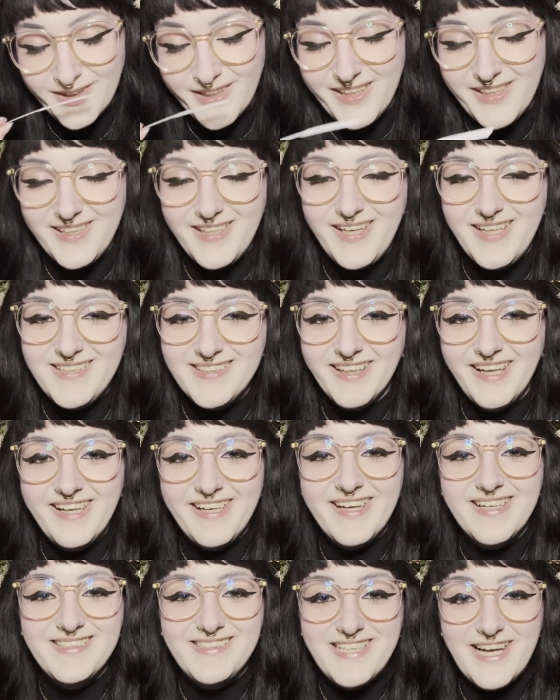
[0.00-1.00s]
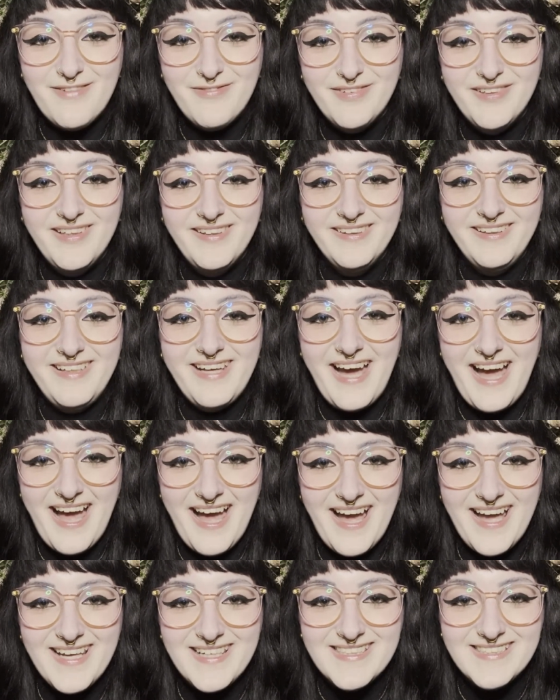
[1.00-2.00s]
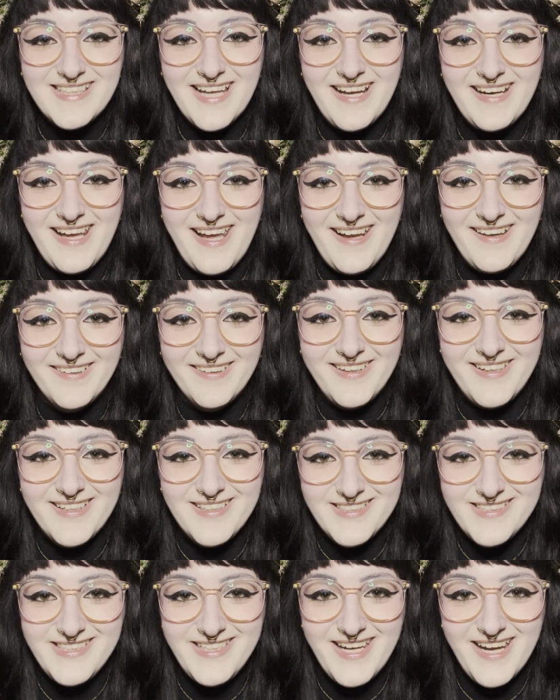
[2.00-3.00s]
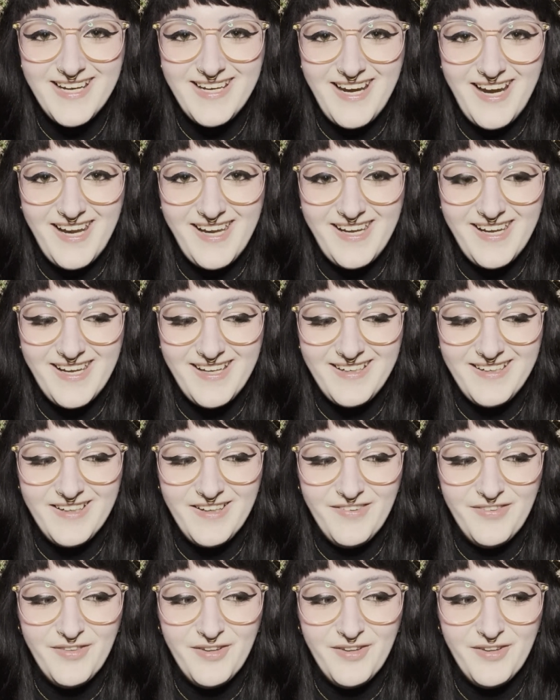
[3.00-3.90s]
It definitely has that alien DNA in it.